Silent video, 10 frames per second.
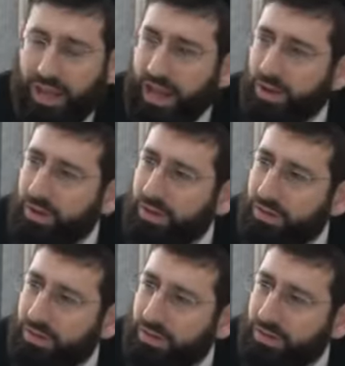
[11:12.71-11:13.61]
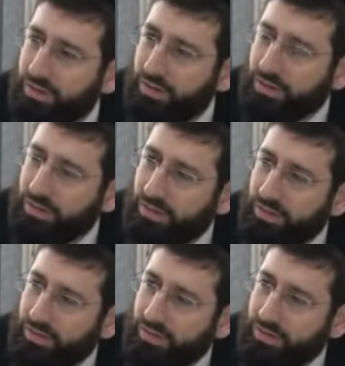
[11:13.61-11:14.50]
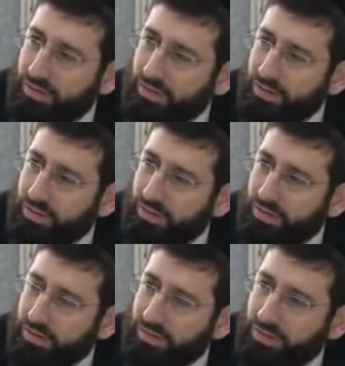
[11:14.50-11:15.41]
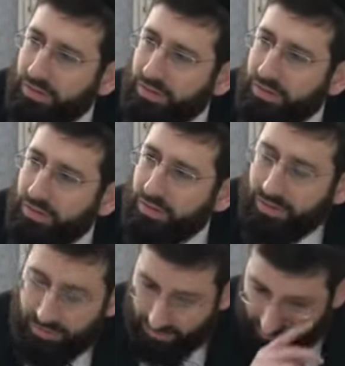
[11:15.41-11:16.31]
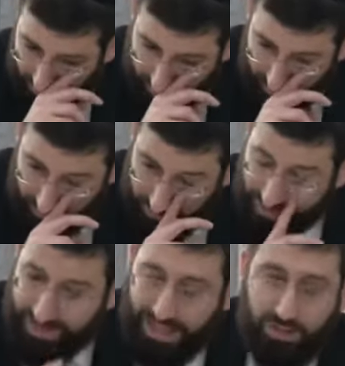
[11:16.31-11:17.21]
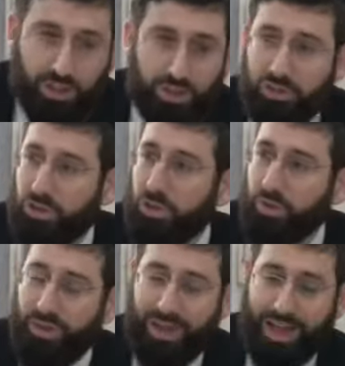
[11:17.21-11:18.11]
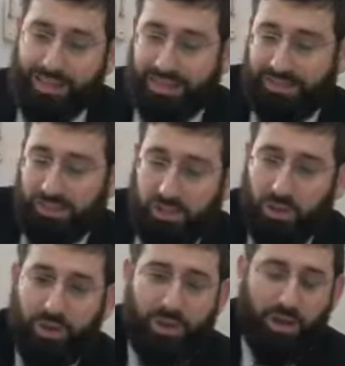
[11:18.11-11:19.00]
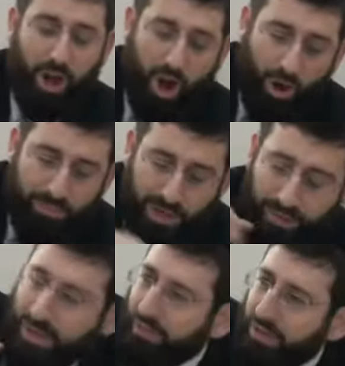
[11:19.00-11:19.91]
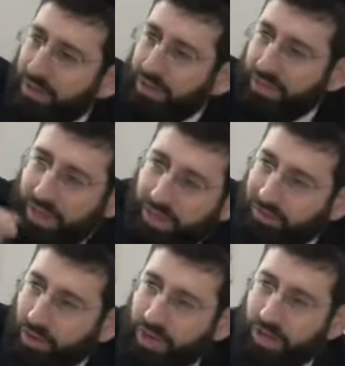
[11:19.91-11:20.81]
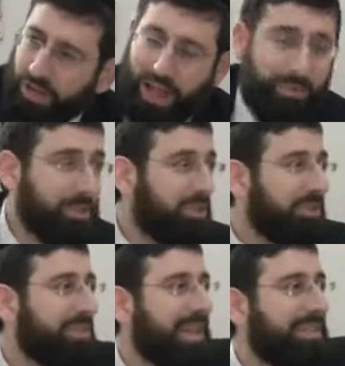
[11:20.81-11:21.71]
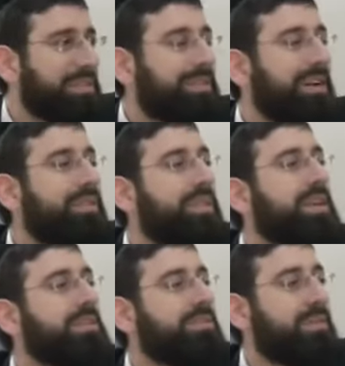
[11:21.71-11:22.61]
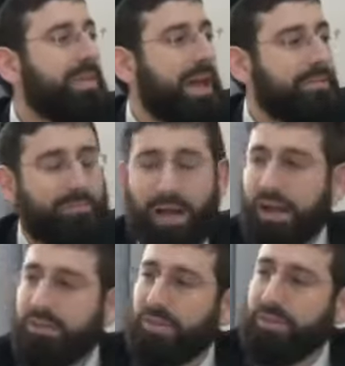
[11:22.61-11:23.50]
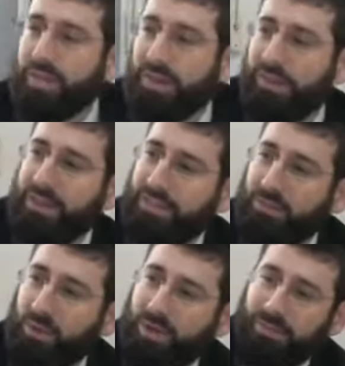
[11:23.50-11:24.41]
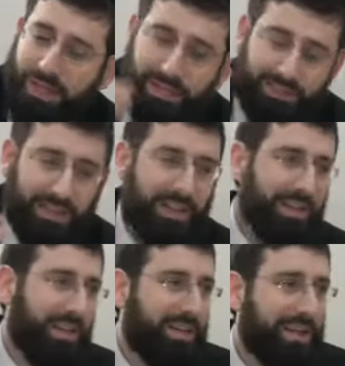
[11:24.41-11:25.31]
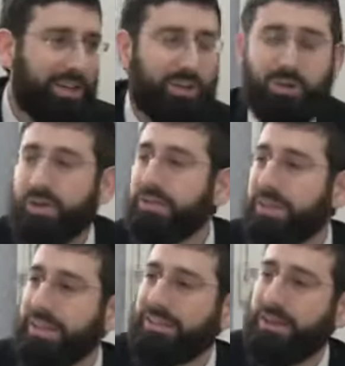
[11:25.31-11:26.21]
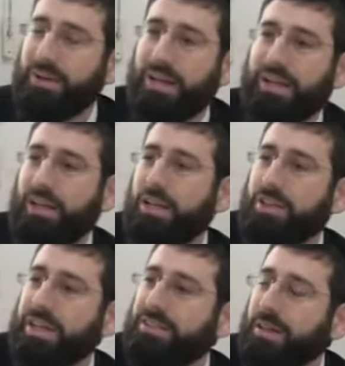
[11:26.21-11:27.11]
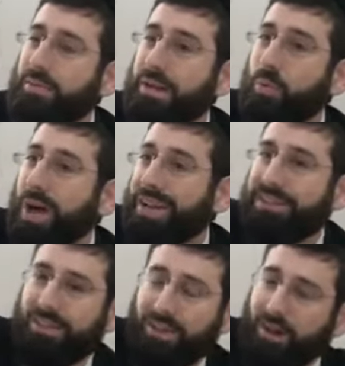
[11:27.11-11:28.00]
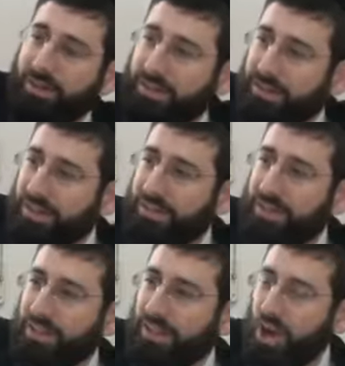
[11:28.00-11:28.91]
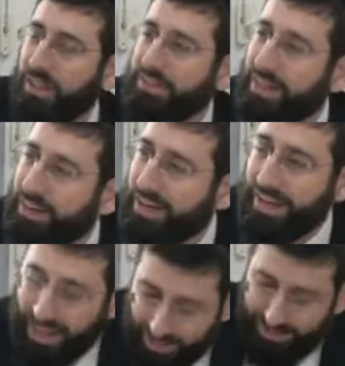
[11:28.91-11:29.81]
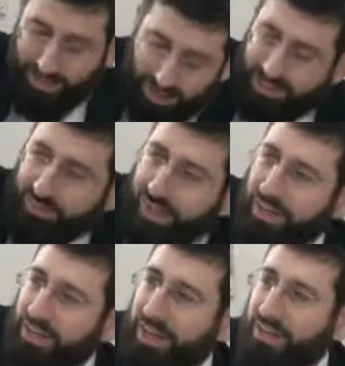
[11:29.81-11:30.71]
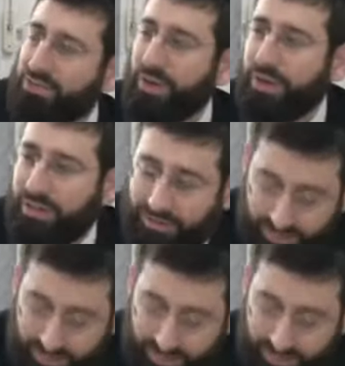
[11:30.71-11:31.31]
How? The, the, Greek will take him and put him in and HaMikdash to make everything done. You mean they took a Jew and they said, Jew, open up every little thing of oil. I mean, just to get the seven things from that box over there, it takes 20 minutes. You, who you think somebody? You think somebody went into the to the to the oitzer and stuck his finger in each one?